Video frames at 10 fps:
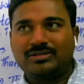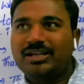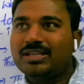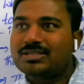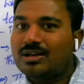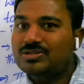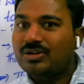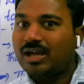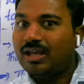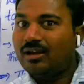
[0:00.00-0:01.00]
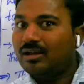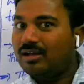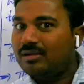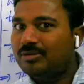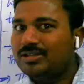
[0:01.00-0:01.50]
It is also chiral
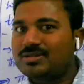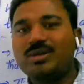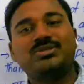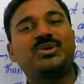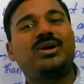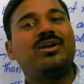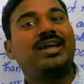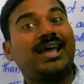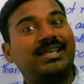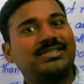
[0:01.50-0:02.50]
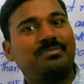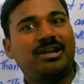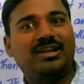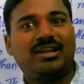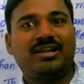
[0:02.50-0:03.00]
carbon is also called
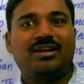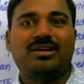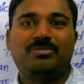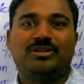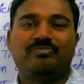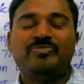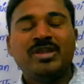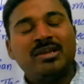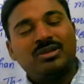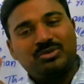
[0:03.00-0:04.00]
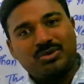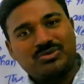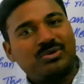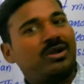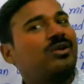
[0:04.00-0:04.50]
asymmetric carbon. Those
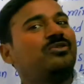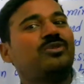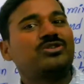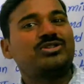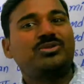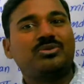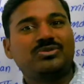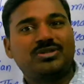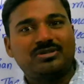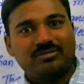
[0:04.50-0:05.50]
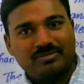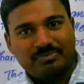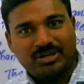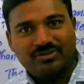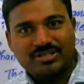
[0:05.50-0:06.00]
who not watched those
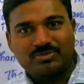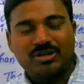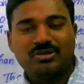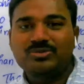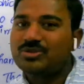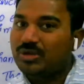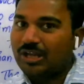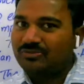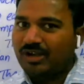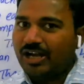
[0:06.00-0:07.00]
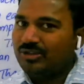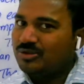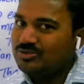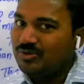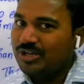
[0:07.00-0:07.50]
previous videos, you can find
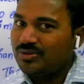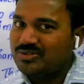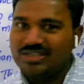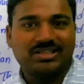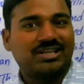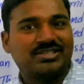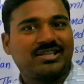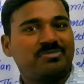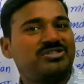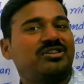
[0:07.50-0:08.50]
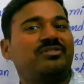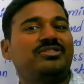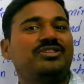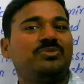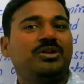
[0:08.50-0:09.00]
those videos in the description of
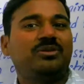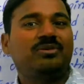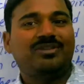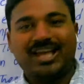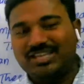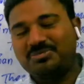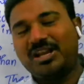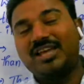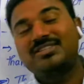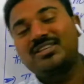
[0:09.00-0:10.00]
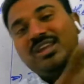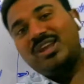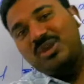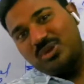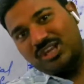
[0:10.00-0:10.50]
this video, as well as
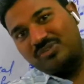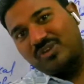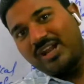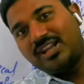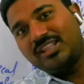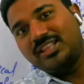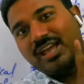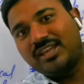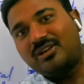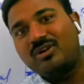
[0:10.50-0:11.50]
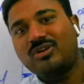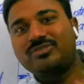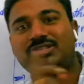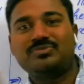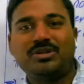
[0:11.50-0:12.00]
you can find in the icon of
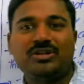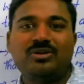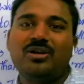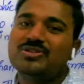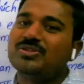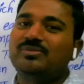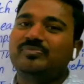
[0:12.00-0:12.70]
this video also.